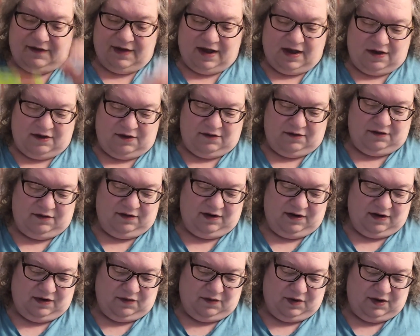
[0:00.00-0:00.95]
got, you
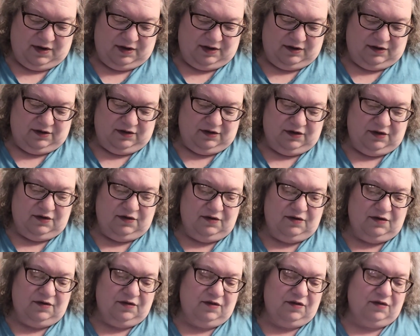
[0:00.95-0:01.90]
know, one,
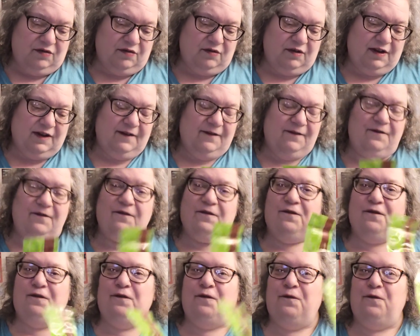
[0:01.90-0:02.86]
two, three,
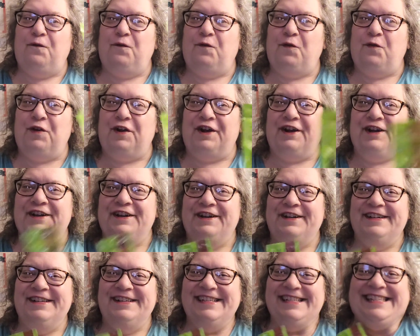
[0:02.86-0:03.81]
four.
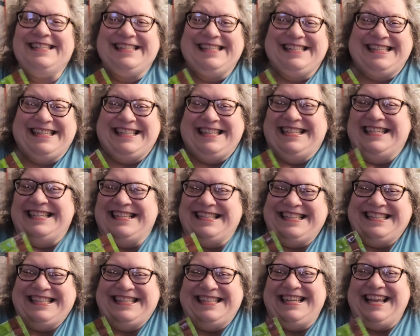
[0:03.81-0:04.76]

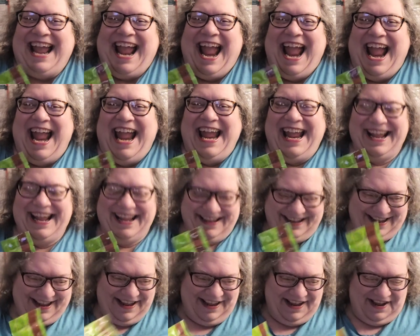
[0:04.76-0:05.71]
Yay!
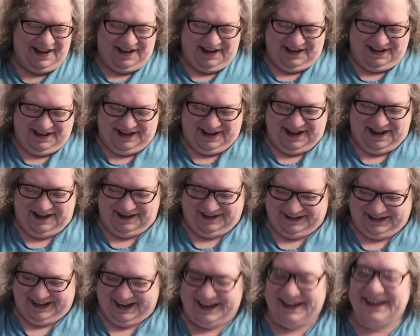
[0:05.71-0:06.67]
I
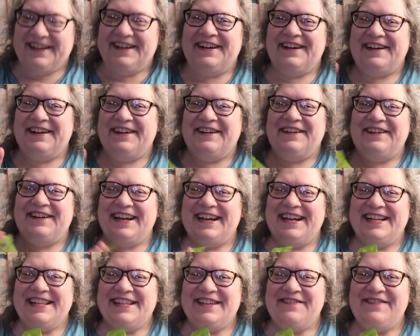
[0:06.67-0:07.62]
was like, oh, I
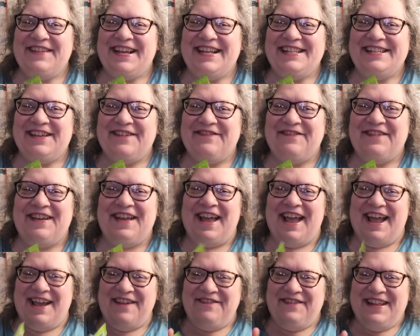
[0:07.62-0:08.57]
get to make some
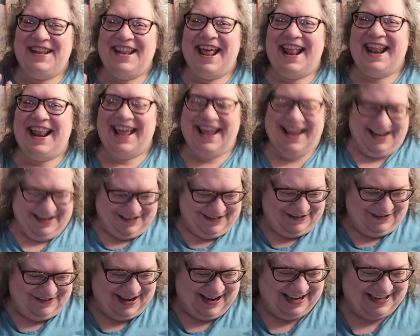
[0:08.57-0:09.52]
vanilla
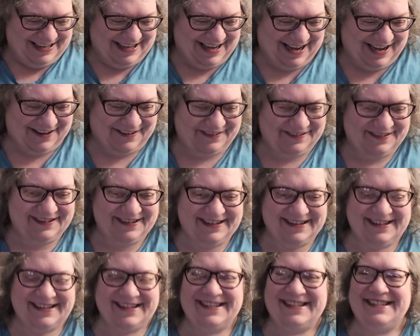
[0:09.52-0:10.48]
extract now.
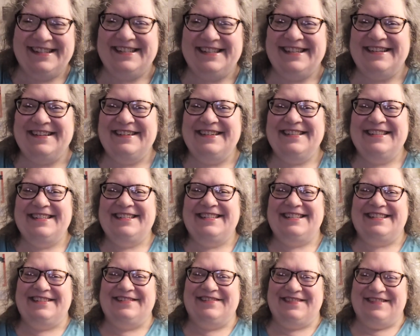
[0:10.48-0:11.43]
Instead of the
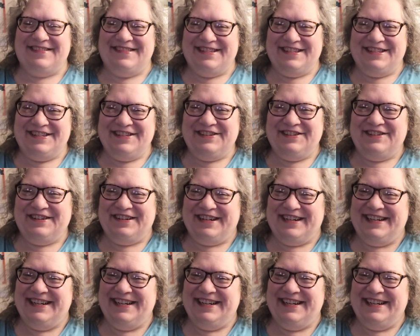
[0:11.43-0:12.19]
stuff from the store.